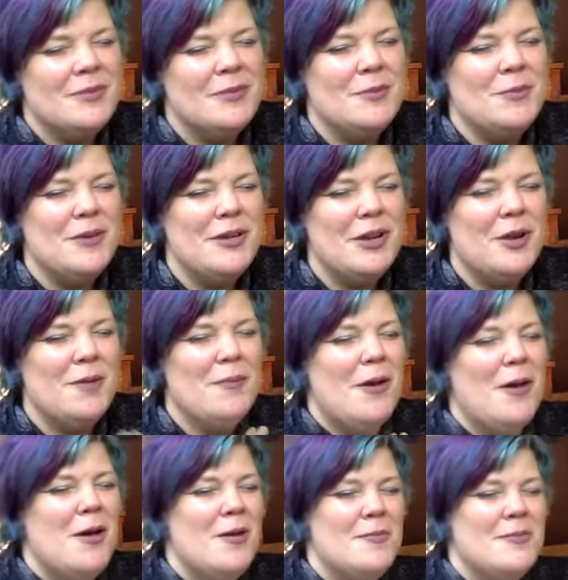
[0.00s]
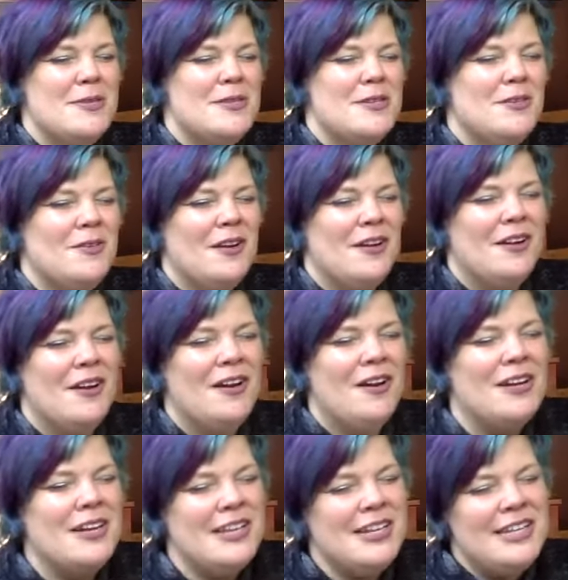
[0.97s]
And we'll bring our palms to our
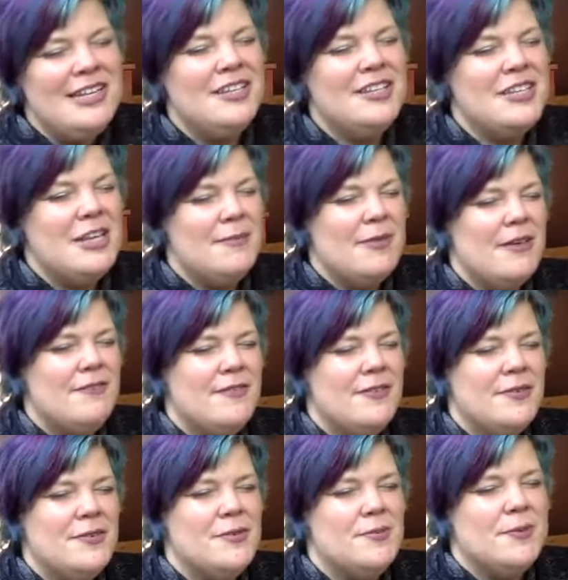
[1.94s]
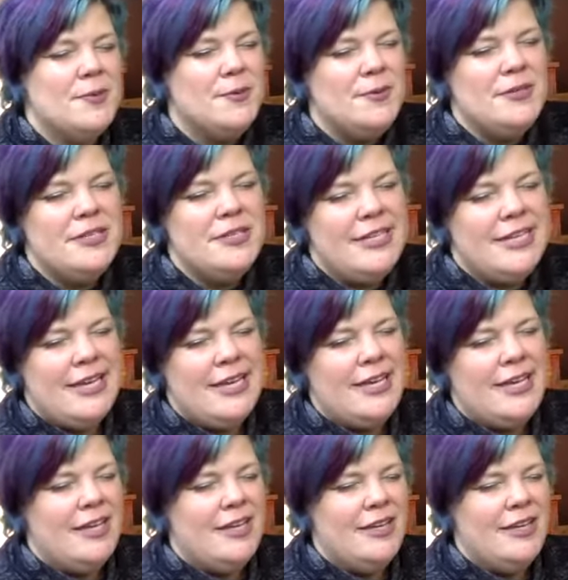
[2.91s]
heart in any shape that feels potent today.